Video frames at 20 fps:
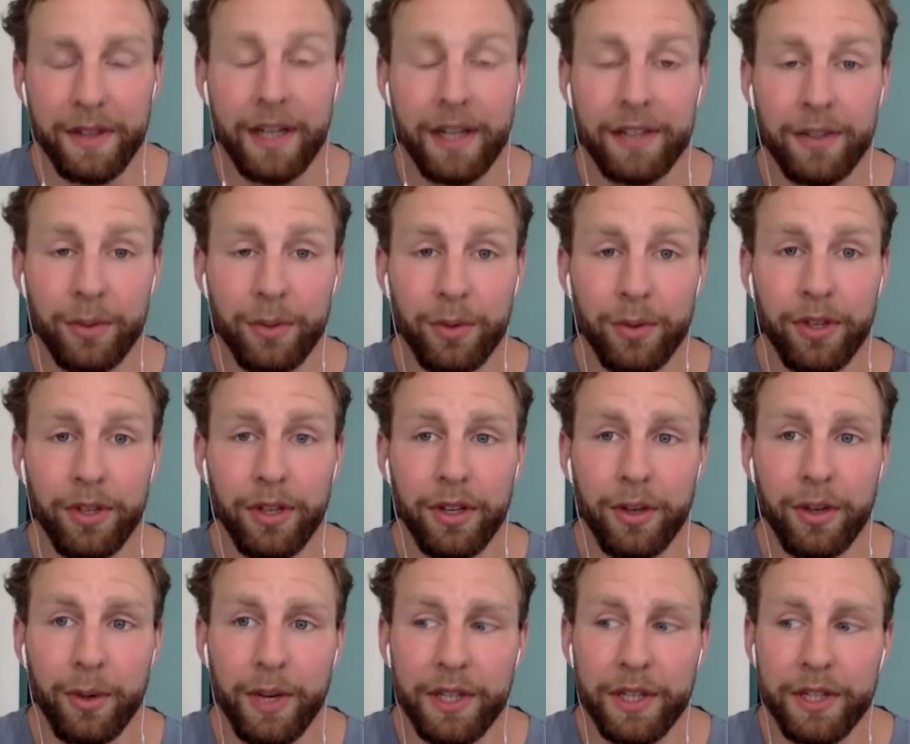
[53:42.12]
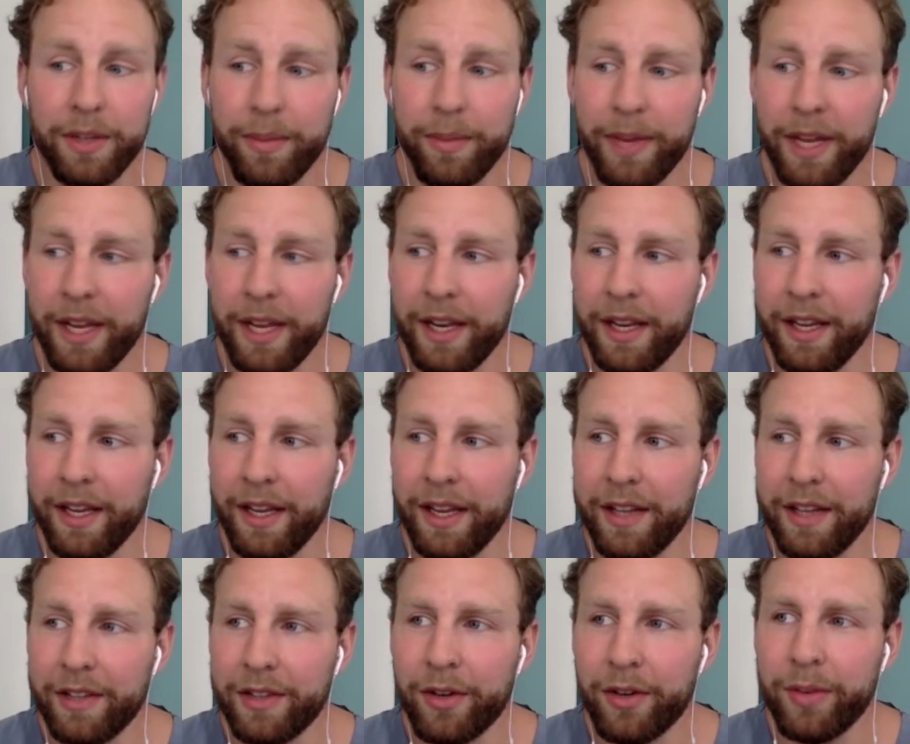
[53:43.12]
a really good question, man. In
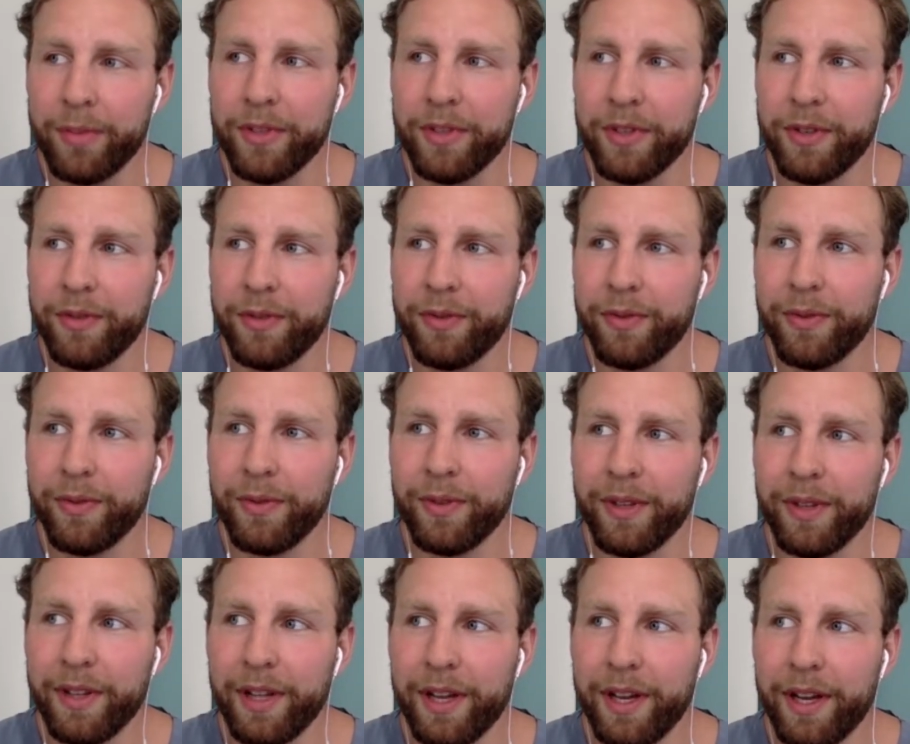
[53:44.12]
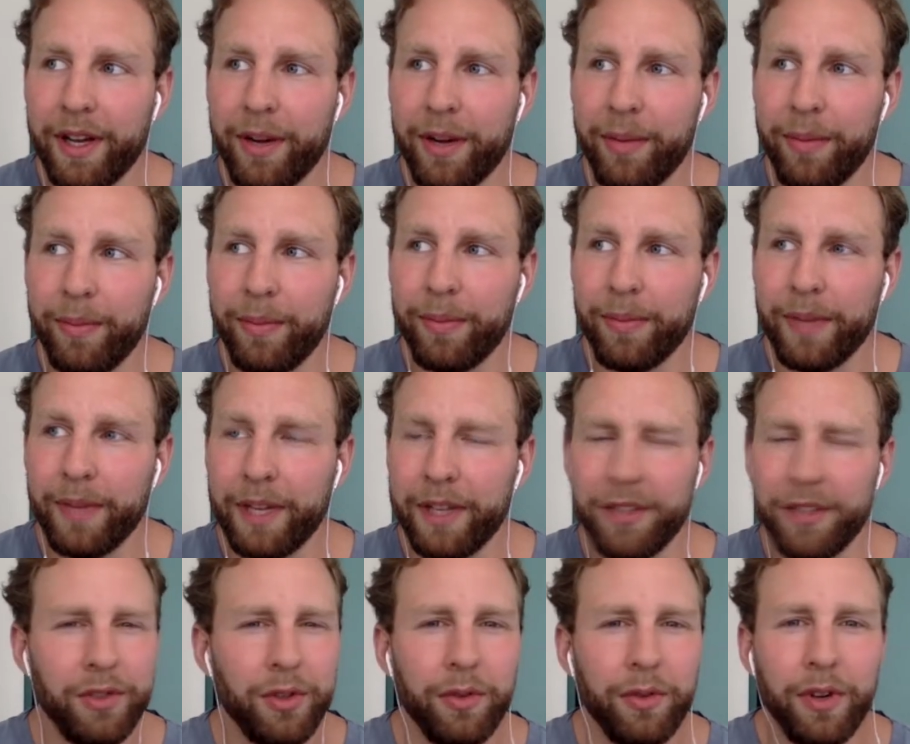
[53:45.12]
terms of, like just
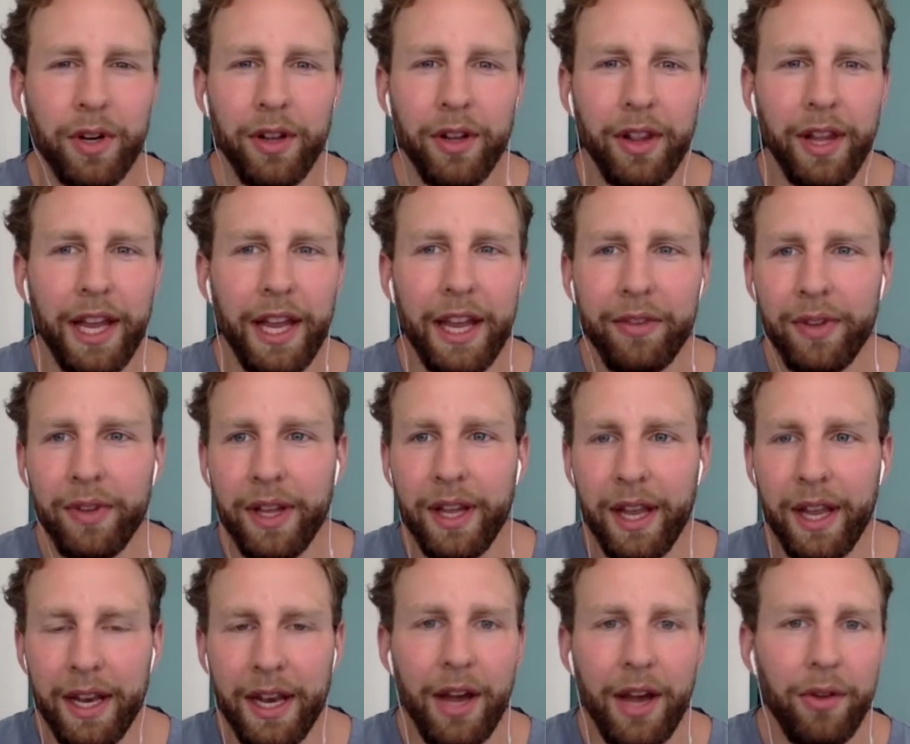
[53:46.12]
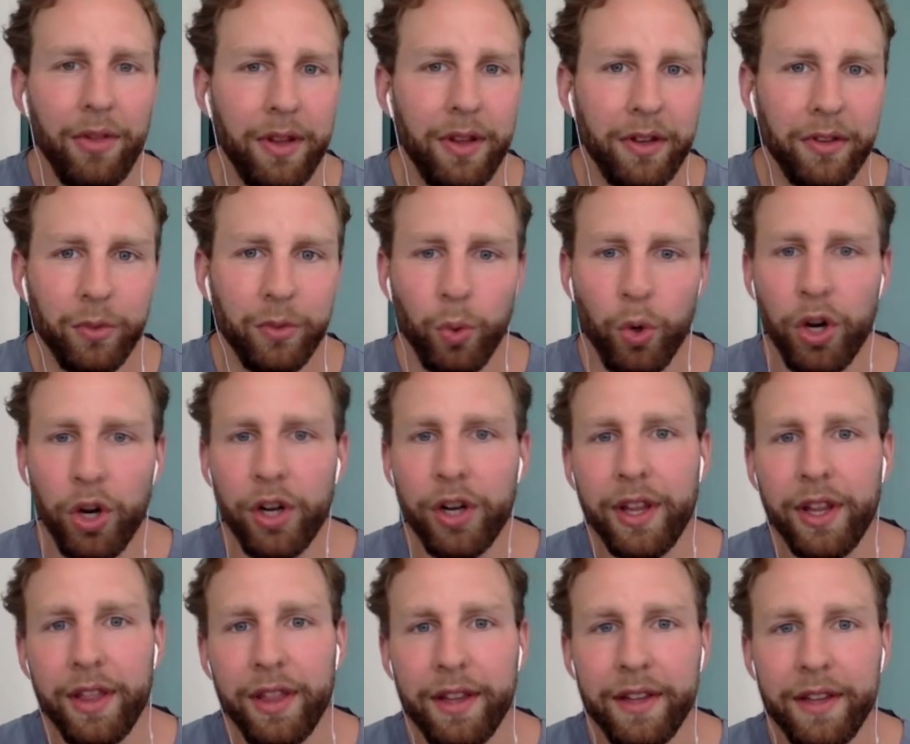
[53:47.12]
overall life and how things work and
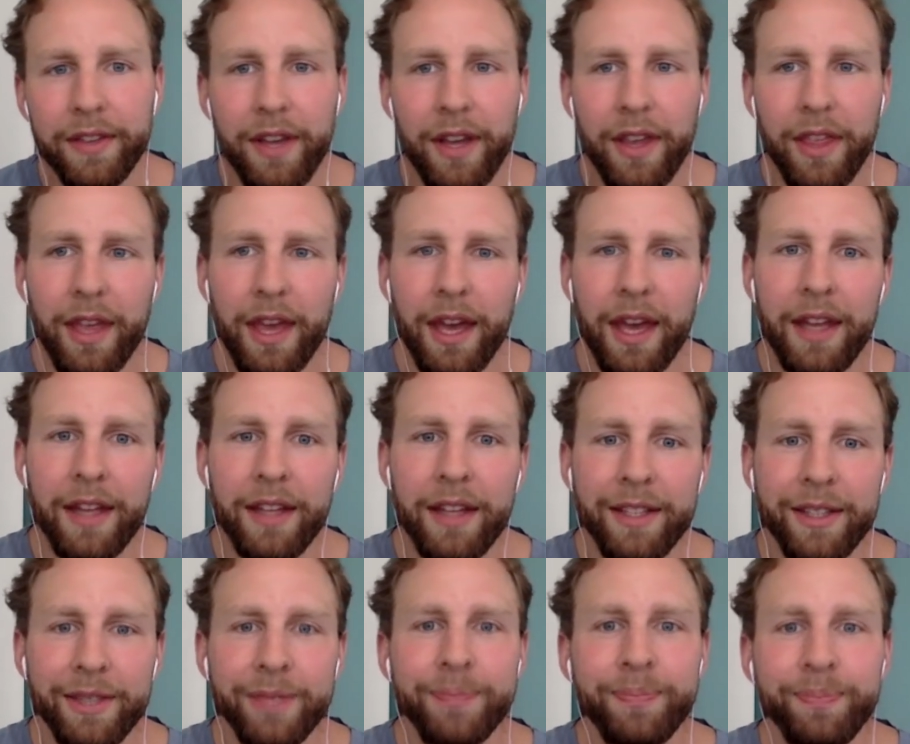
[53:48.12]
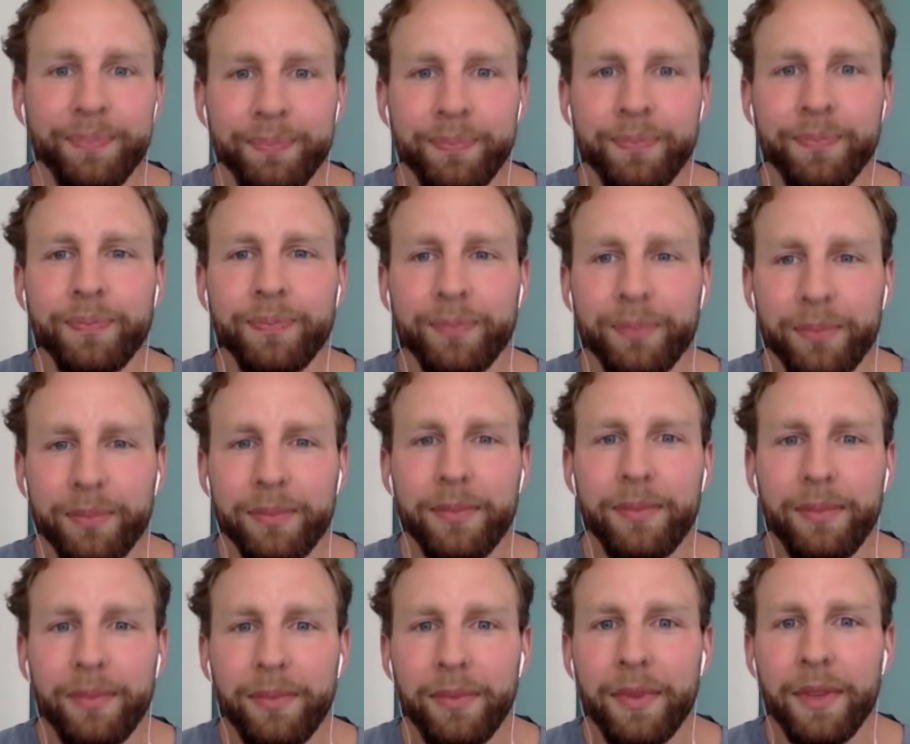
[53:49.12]
things like that. Life, business,
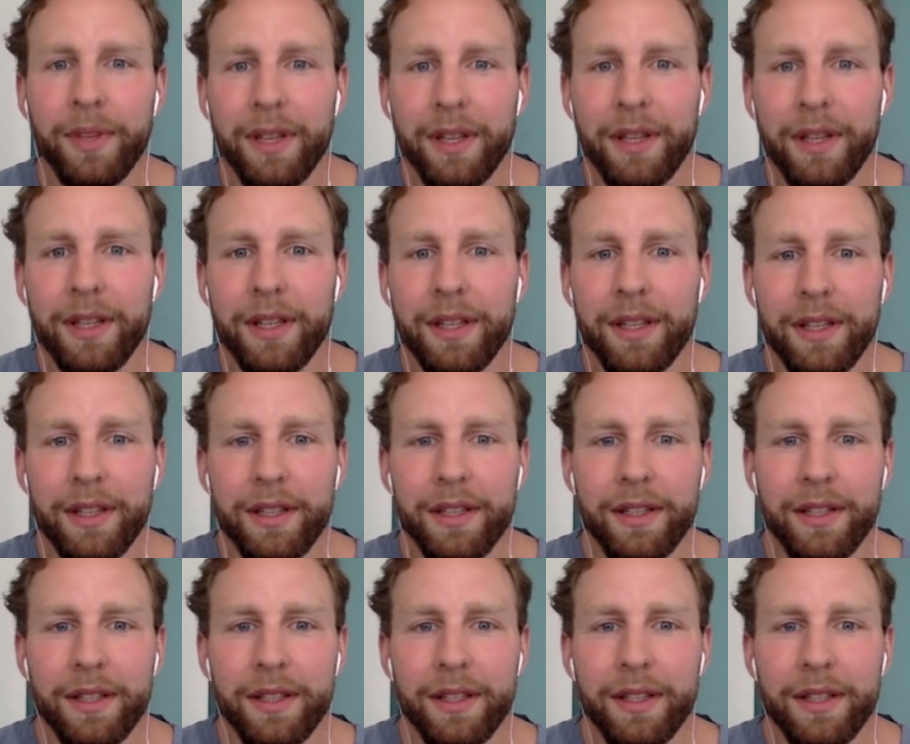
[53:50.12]
fitness,